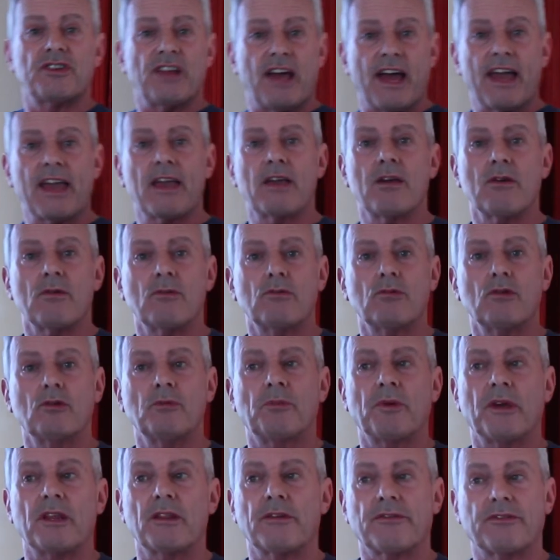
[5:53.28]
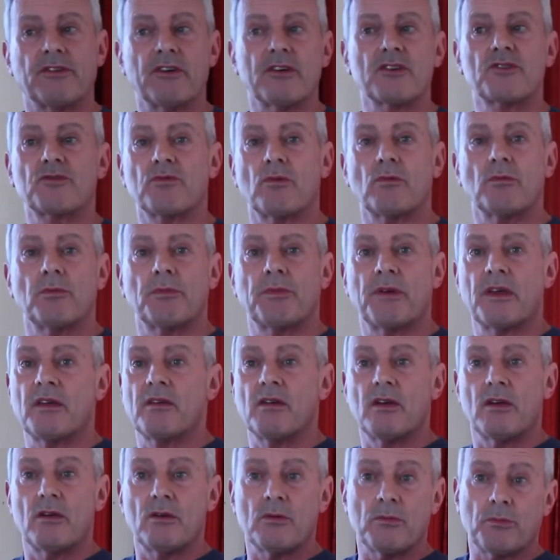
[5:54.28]
today will be, the first one will
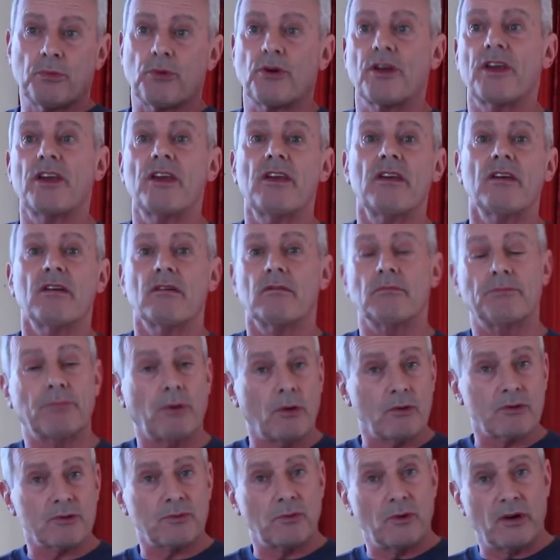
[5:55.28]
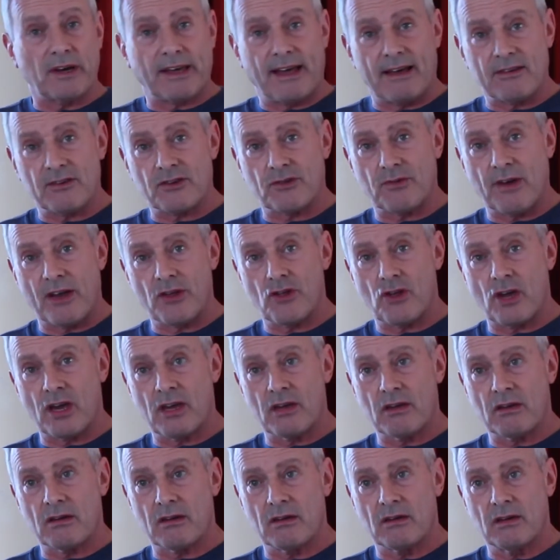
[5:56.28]
be pre and post workout
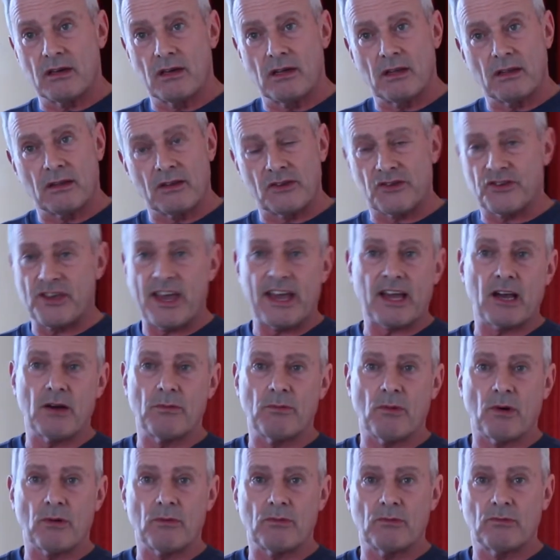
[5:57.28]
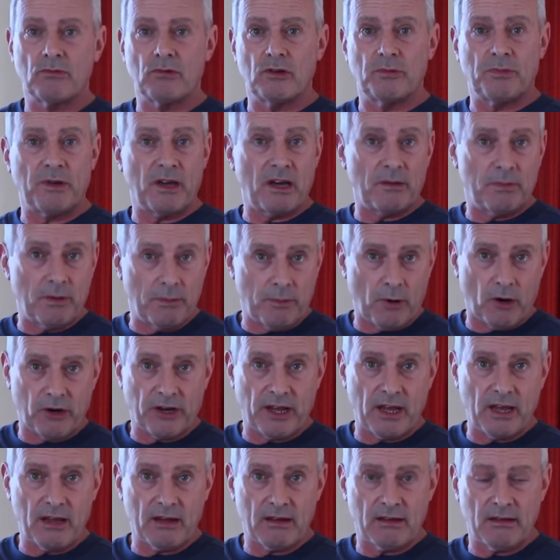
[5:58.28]
stretching. The second one will be upper
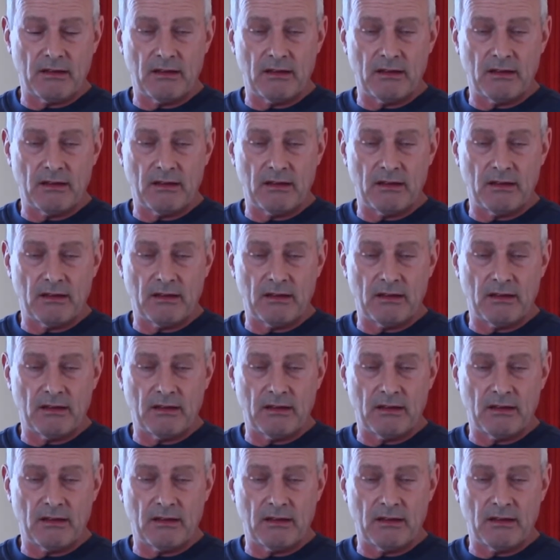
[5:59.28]
body.